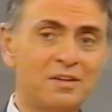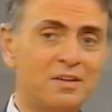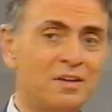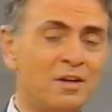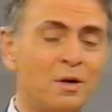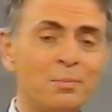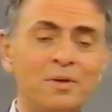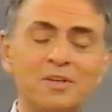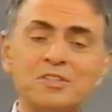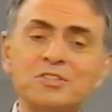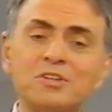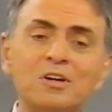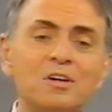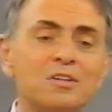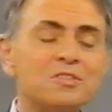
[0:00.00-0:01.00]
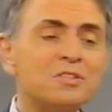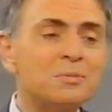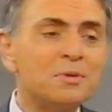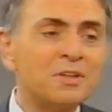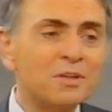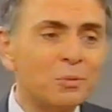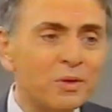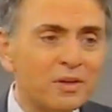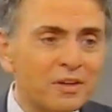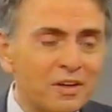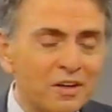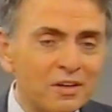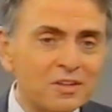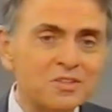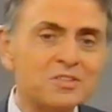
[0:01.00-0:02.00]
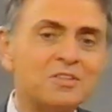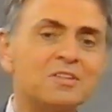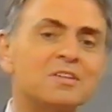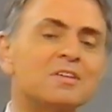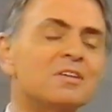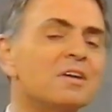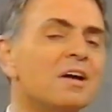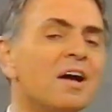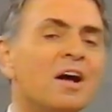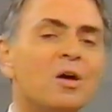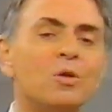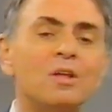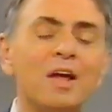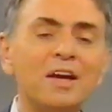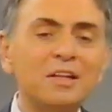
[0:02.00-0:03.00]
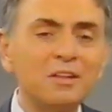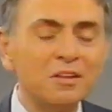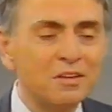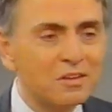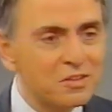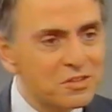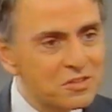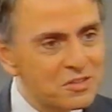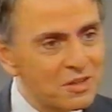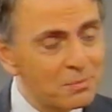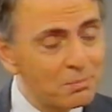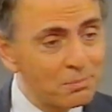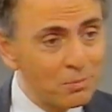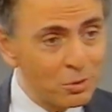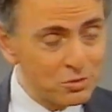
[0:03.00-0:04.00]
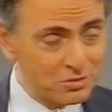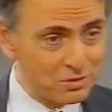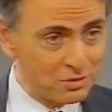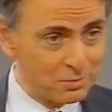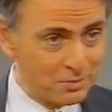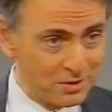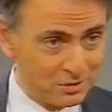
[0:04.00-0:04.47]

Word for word: how many stars in the Milky Way galaxy, how likely it is that most of them